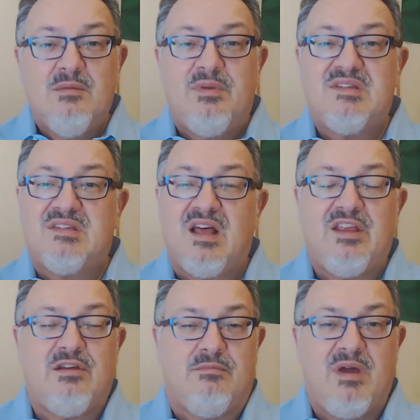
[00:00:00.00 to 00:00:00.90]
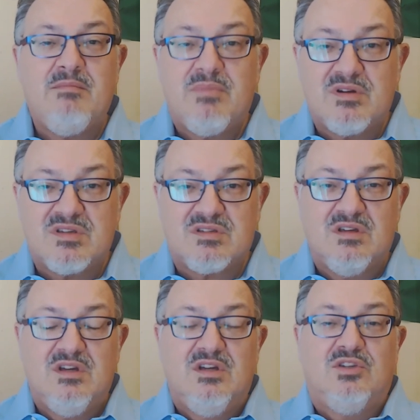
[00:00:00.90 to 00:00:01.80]
Please tell your members
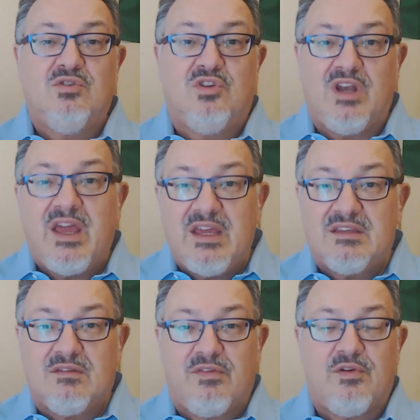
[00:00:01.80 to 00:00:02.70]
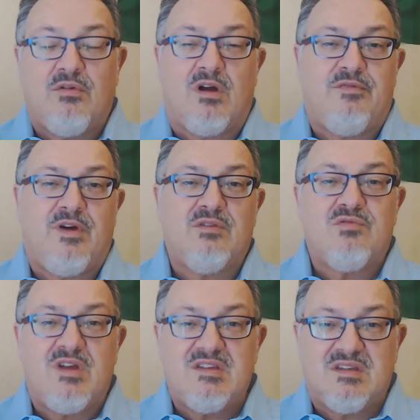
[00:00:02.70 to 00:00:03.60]
to donate through our
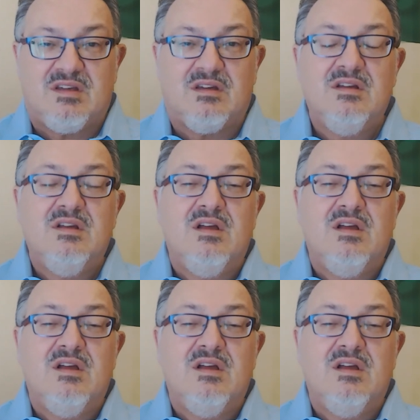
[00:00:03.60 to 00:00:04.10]
fundraising.